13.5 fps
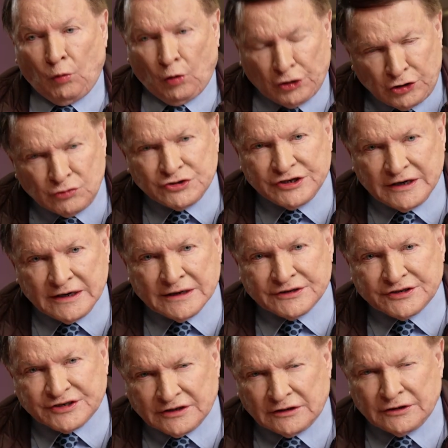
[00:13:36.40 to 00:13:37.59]
What do you see
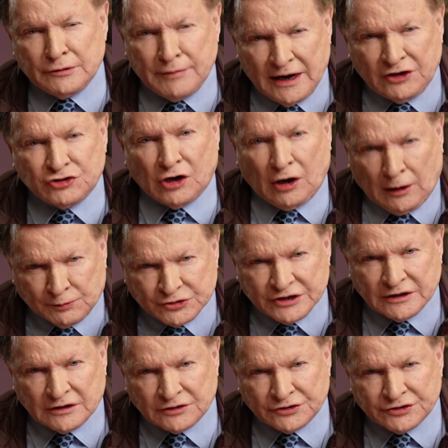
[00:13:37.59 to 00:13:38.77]
as still the major
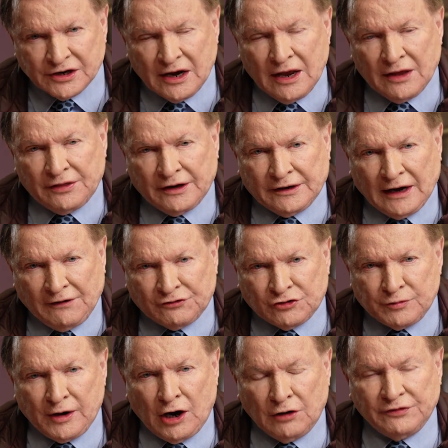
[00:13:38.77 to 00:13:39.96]
obstacles that
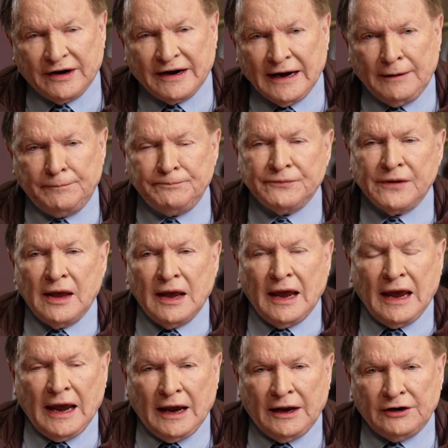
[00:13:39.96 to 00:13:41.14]
have to be overcome?
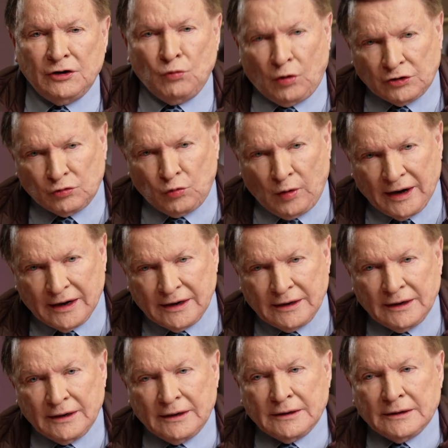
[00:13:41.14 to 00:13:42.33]
And in what
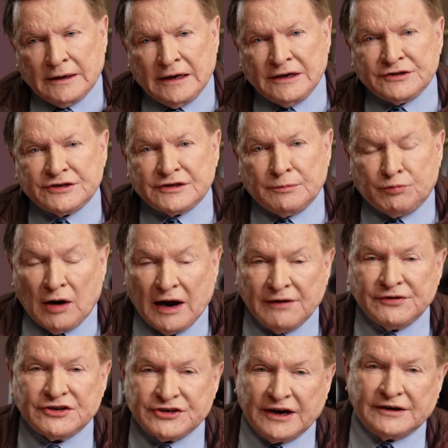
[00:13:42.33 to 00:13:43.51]
way is the
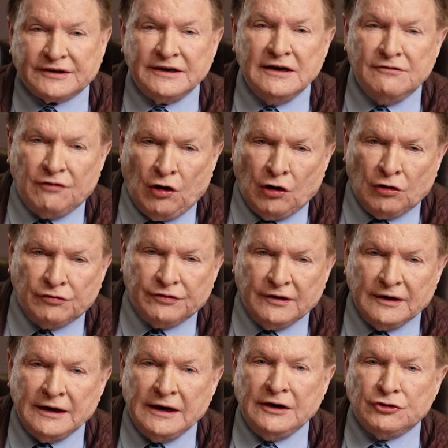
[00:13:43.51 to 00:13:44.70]
private sector involved
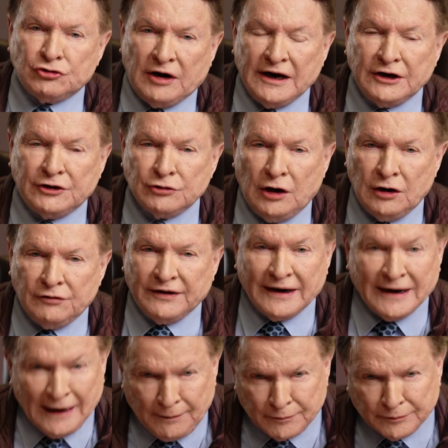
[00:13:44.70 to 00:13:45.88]
in trying to
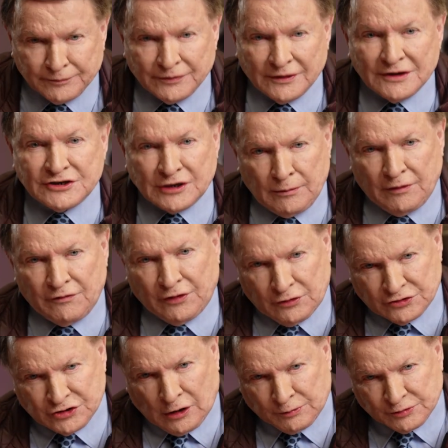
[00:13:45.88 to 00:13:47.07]
overcome some of
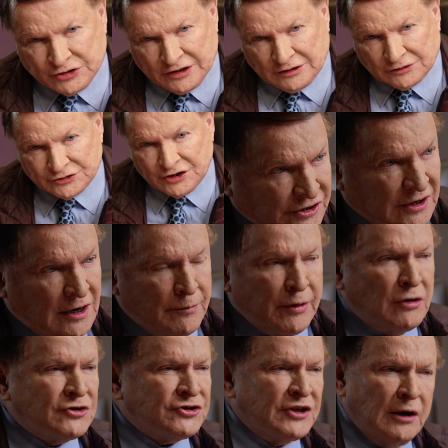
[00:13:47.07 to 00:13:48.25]
those obstacles?
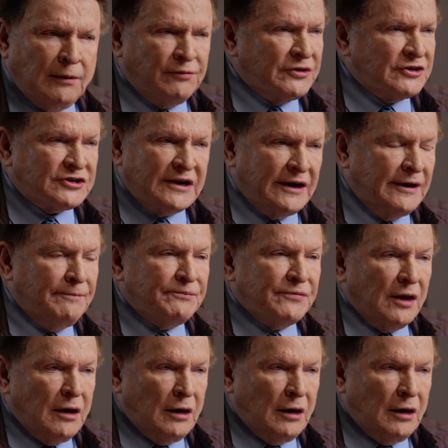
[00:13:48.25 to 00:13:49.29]
Because there obviously